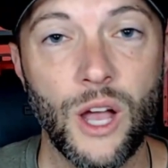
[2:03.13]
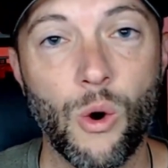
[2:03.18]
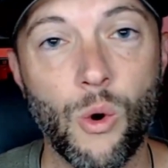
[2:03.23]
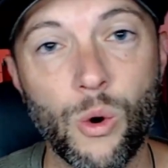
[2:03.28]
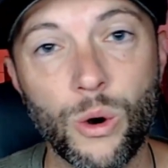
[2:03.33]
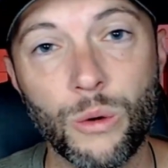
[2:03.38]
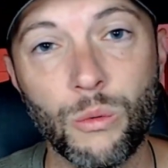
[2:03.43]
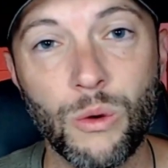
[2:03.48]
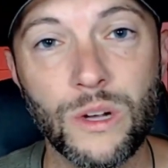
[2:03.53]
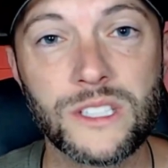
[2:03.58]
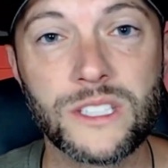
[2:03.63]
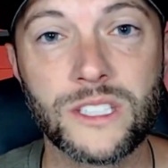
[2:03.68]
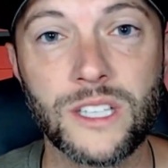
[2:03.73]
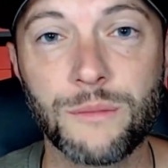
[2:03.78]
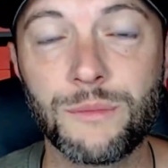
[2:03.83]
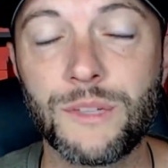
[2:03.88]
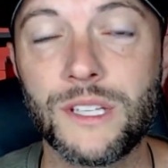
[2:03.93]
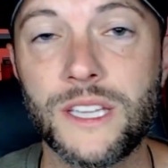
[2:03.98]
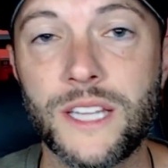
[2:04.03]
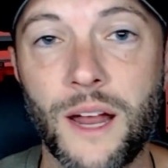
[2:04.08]
Or what's
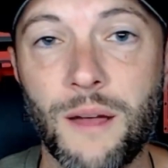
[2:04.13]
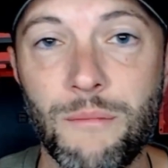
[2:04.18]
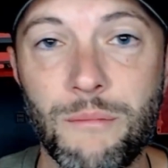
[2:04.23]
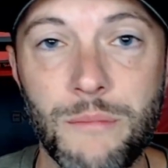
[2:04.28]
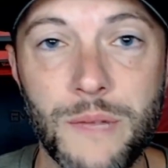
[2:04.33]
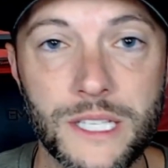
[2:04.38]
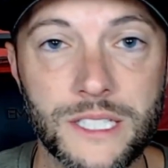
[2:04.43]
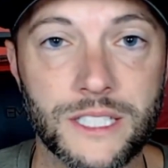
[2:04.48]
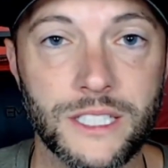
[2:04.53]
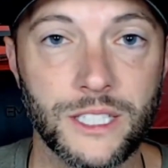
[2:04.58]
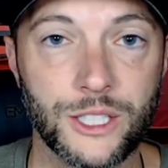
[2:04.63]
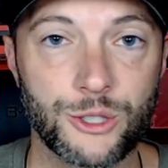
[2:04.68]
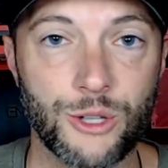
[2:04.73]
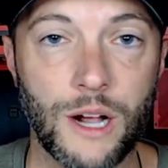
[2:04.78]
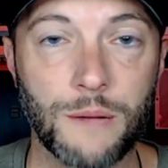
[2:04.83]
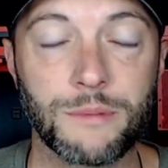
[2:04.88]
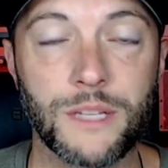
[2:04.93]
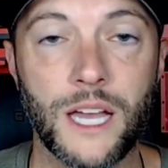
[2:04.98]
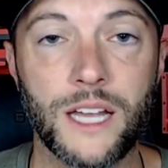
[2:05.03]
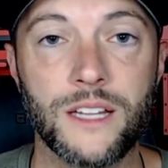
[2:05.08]
something that I'm missing?
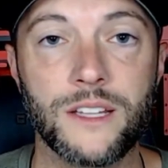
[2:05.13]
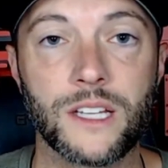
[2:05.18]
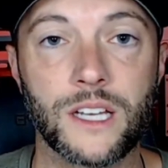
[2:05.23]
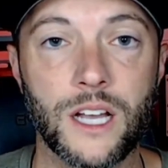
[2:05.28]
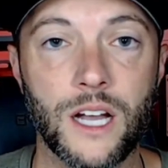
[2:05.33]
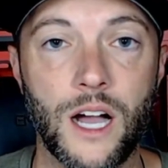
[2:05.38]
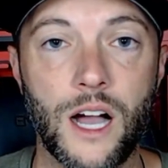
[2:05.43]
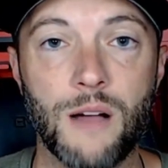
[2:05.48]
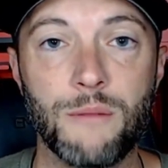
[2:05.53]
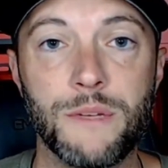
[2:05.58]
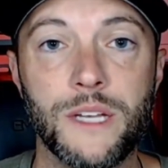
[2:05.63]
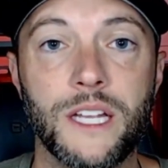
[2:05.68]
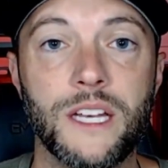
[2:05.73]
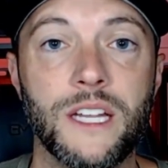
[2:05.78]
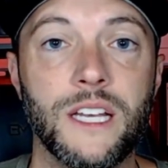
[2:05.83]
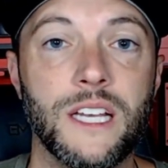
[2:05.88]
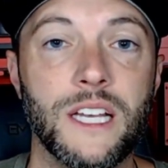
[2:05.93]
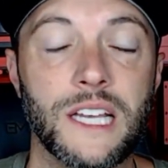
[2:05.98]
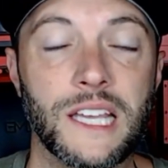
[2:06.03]
Drop that in the comment.